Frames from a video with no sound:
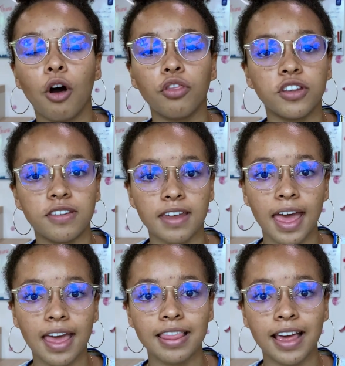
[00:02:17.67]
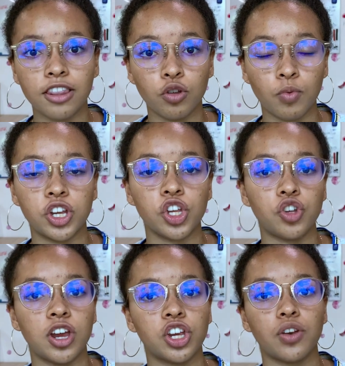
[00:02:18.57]
on the day that the
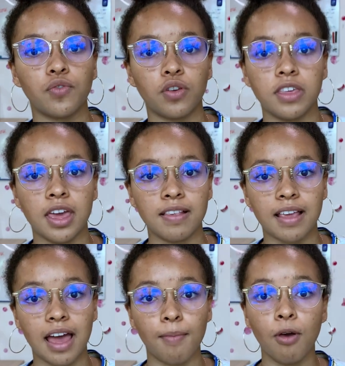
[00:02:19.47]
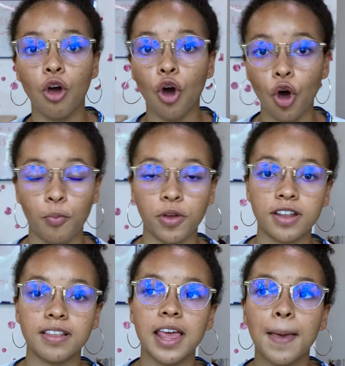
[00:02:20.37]
registration for the exam opens,